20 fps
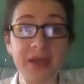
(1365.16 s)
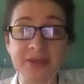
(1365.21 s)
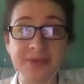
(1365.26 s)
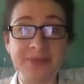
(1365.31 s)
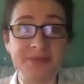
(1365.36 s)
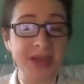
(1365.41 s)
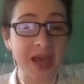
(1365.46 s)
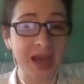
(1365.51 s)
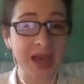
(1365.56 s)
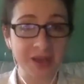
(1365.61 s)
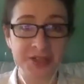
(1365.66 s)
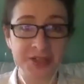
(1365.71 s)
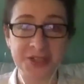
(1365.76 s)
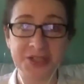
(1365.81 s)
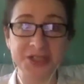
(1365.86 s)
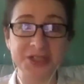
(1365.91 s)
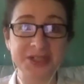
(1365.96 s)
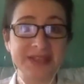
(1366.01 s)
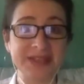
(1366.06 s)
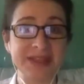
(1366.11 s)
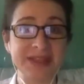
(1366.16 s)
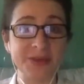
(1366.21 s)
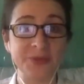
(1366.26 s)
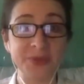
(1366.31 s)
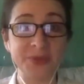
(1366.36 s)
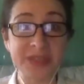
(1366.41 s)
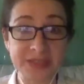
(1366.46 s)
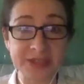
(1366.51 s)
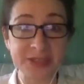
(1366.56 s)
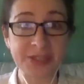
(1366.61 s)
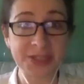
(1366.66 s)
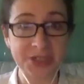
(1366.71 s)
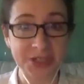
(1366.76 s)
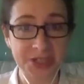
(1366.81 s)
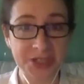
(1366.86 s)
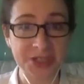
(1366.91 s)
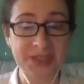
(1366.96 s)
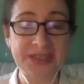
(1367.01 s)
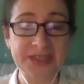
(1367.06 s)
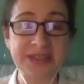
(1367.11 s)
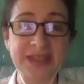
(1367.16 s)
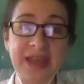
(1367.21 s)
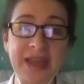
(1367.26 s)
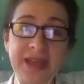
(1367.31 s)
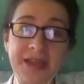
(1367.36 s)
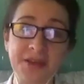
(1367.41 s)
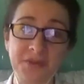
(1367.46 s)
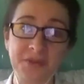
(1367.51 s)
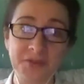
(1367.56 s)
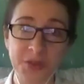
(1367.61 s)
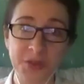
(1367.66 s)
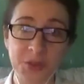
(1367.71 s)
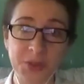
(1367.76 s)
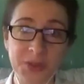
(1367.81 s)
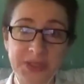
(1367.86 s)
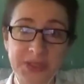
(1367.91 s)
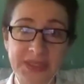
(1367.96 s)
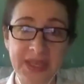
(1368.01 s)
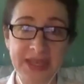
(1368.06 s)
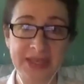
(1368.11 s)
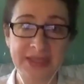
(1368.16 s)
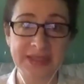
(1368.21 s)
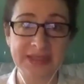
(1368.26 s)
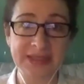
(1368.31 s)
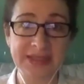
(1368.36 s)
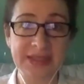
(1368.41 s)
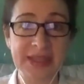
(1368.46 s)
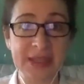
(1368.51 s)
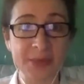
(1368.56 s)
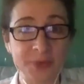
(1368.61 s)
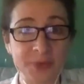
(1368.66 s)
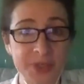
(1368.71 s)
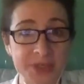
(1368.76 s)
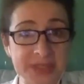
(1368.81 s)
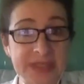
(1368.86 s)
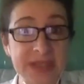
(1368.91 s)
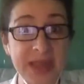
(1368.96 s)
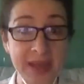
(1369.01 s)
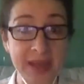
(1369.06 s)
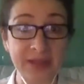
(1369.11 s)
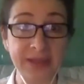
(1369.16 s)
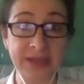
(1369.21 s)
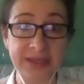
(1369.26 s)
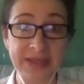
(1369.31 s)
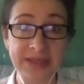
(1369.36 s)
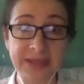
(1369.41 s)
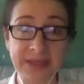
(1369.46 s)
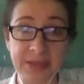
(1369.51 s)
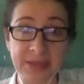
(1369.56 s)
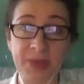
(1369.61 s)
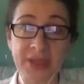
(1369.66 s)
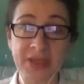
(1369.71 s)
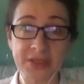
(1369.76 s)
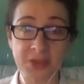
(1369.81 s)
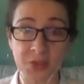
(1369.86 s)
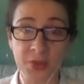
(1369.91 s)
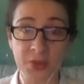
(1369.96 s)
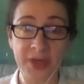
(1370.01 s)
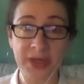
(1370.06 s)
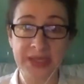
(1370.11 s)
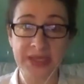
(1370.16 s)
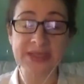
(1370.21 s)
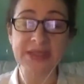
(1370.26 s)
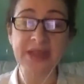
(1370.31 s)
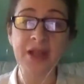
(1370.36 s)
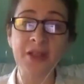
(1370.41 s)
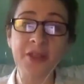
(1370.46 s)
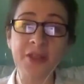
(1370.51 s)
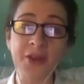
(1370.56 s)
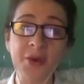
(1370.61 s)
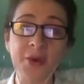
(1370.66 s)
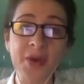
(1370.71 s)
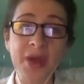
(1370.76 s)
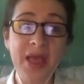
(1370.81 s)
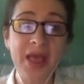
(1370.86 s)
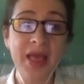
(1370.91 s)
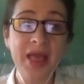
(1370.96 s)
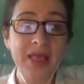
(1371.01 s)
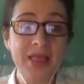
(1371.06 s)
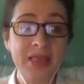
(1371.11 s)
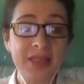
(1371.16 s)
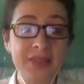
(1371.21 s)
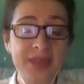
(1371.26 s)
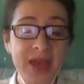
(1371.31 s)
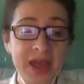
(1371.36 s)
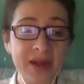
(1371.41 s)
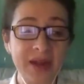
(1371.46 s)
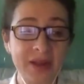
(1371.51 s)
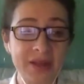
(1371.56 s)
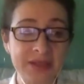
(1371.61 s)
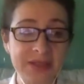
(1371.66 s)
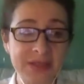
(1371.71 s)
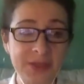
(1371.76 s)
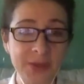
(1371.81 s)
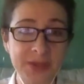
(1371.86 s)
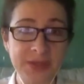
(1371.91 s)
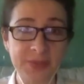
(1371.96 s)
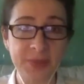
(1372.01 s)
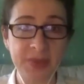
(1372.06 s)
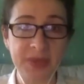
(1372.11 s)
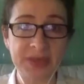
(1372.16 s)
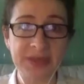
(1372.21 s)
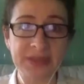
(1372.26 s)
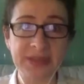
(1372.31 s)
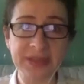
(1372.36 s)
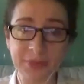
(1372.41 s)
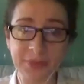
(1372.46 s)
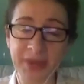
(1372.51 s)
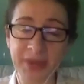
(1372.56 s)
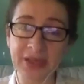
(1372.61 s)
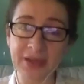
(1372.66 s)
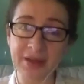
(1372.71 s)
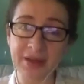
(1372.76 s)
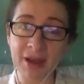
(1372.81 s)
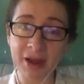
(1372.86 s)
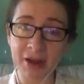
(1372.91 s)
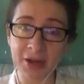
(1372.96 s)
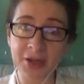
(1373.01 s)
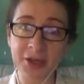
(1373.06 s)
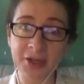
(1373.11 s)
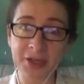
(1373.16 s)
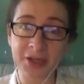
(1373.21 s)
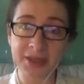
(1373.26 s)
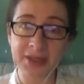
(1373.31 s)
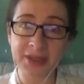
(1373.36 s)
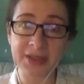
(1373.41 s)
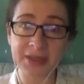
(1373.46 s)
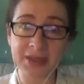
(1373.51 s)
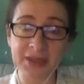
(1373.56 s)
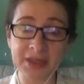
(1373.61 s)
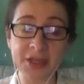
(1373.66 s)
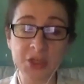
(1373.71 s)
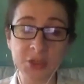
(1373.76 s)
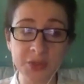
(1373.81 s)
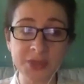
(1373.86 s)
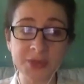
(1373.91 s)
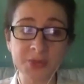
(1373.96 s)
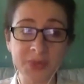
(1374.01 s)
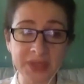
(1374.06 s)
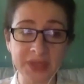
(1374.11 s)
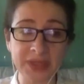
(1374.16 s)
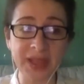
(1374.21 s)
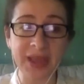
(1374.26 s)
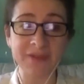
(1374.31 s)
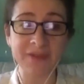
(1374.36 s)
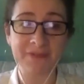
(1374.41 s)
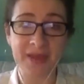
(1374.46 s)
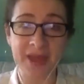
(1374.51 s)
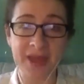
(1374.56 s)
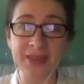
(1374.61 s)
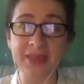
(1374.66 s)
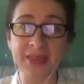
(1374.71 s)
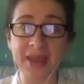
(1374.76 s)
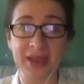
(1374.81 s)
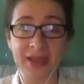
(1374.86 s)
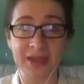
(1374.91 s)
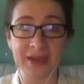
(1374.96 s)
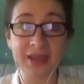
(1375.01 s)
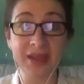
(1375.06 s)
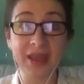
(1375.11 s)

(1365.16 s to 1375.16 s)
doctors and researchers to kind of use as key personalities in my stories. Although that also has been a little bit harder than usual. I find that